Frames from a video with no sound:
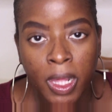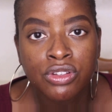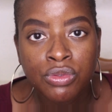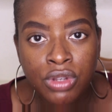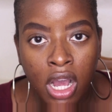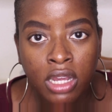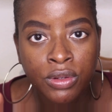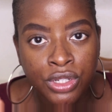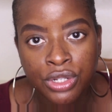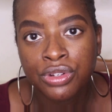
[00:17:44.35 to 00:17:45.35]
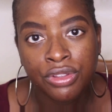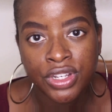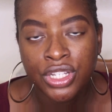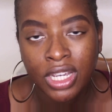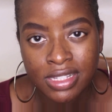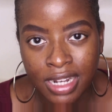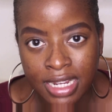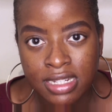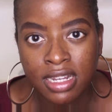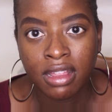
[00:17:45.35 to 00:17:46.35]
Do not go 2 to 3 shades
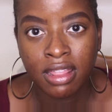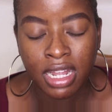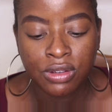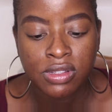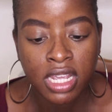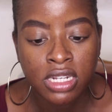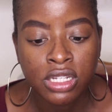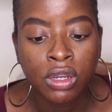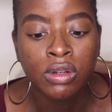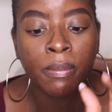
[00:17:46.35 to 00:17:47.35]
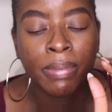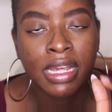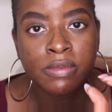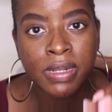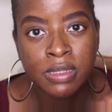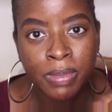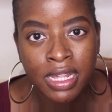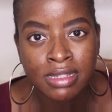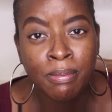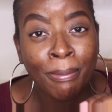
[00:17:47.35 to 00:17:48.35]
lighter than your skin tone. Please, please,
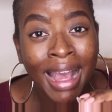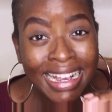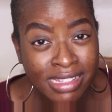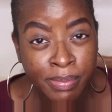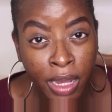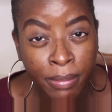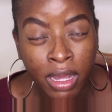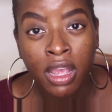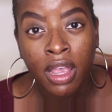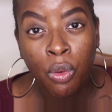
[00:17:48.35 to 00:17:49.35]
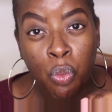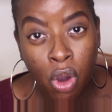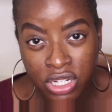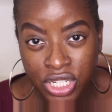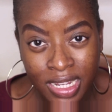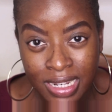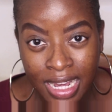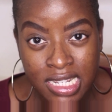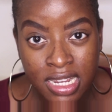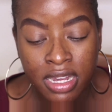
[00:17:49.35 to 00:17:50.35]
please, maximum 1 shade
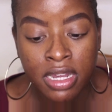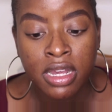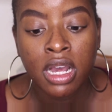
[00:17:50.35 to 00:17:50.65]
lighter.